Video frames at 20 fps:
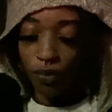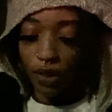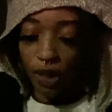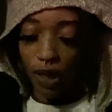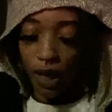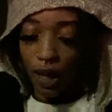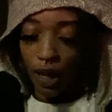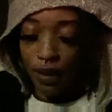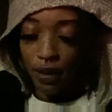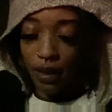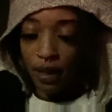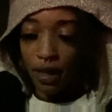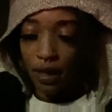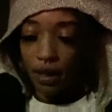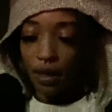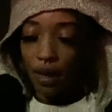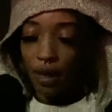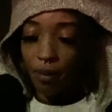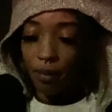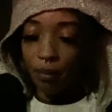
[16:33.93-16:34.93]
And then
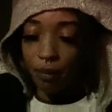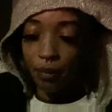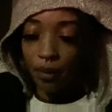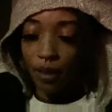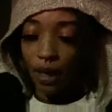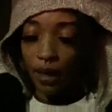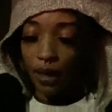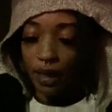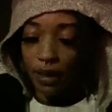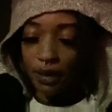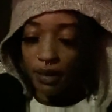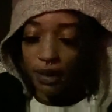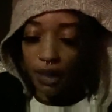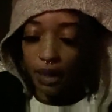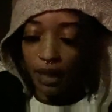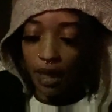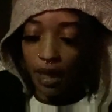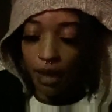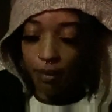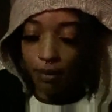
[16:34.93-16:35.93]
um, I guess they
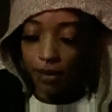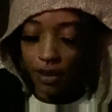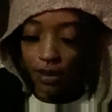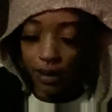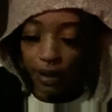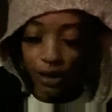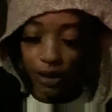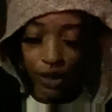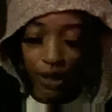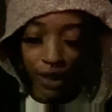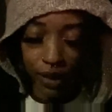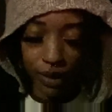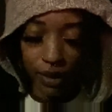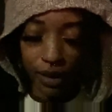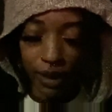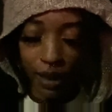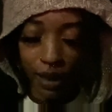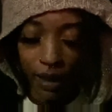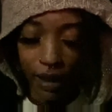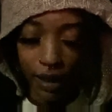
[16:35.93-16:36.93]
came to like check
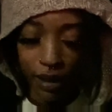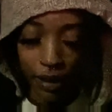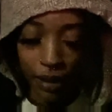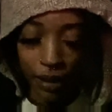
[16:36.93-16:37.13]
tonight.